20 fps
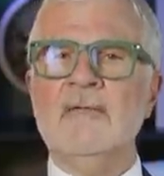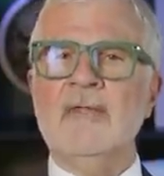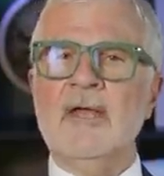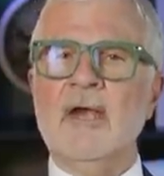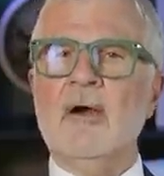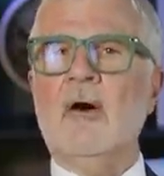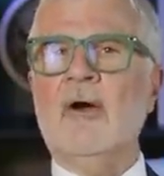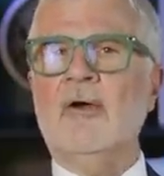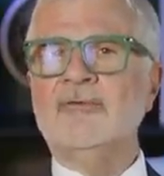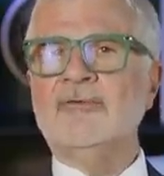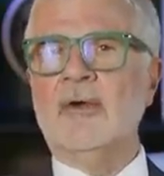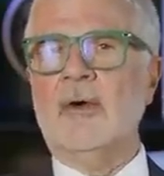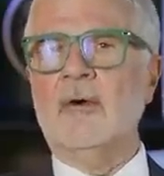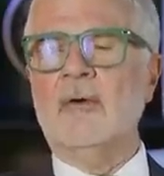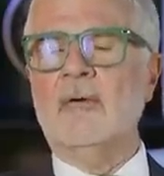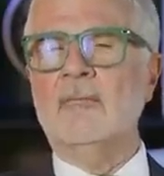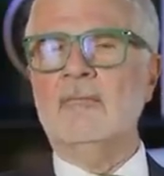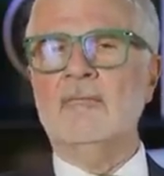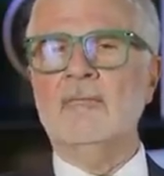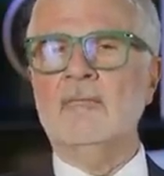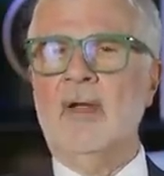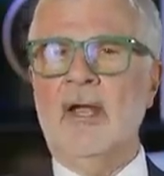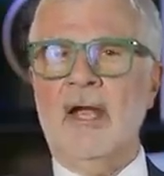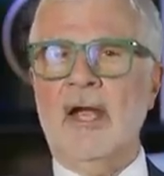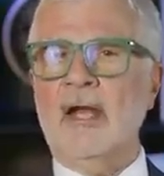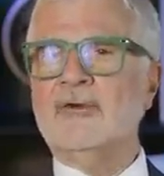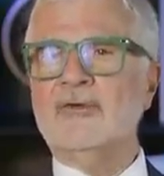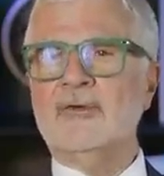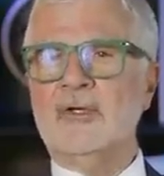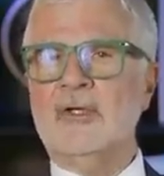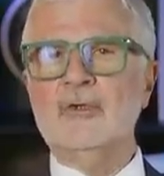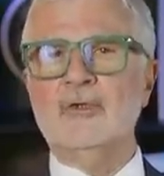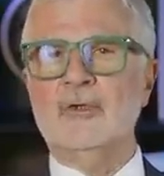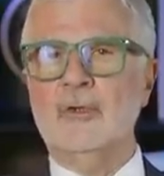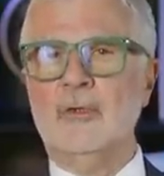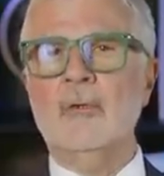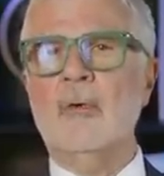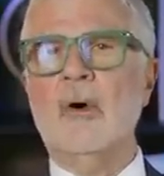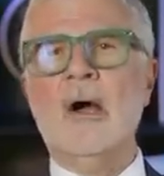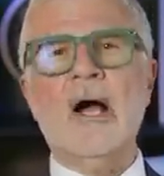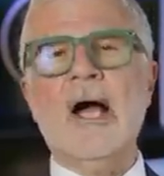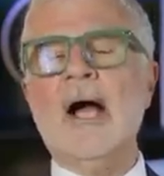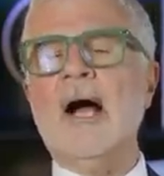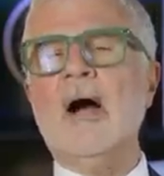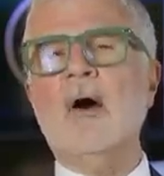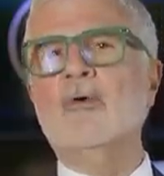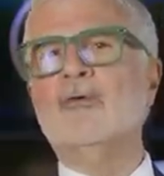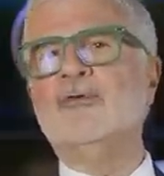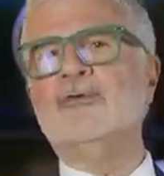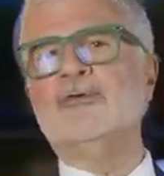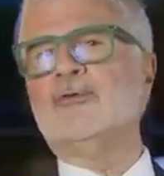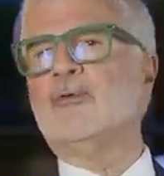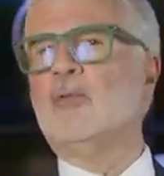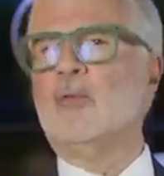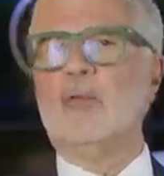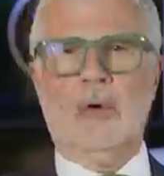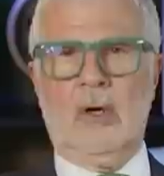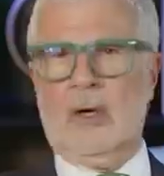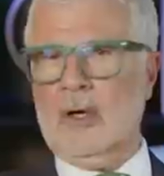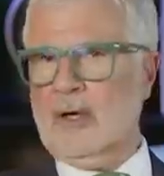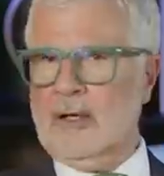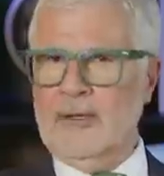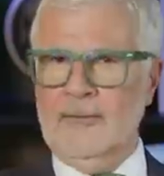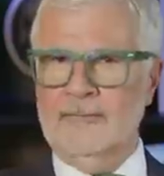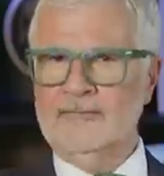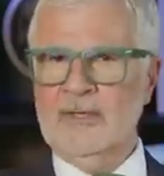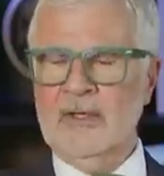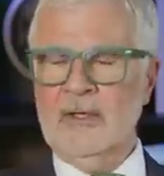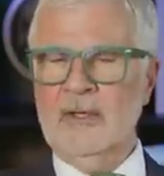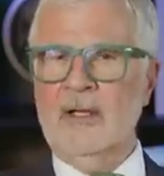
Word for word: they also actually do housework.